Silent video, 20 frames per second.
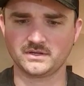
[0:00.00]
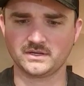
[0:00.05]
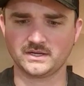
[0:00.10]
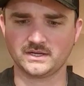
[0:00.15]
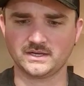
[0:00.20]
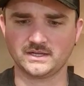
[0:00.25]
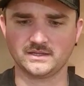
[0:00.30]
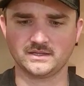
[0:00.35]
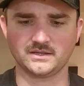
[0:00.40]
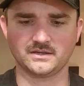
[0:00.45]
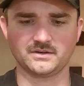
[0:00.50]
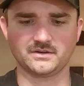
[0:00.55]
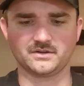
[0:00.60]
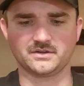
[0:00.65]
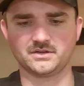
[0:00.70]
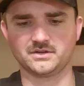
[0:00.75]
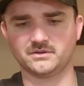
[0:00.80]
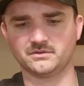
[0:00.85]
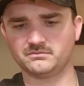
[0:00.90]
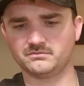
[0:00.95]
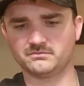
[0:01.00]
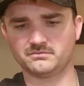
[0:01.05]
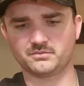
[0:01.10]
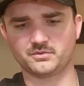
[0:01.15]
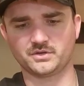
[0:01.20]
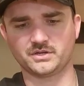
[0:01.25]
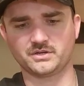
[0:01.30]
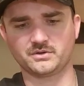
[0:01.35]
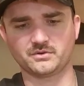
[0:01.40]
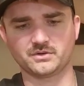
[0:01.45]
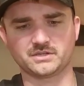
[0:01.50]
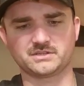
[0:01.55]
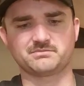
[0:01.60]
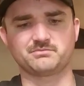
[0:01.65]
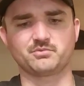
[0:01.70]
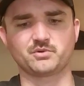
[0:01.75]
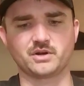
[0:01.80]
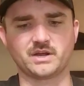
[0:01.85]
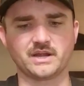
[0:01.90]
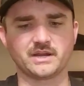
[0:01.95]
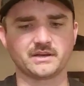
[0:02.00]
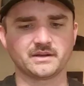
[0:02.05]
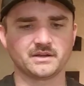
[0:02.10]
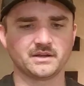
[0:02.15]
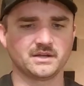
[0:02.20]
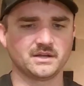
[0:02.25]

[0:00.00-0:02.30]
and there you go. Pretty crisp brake.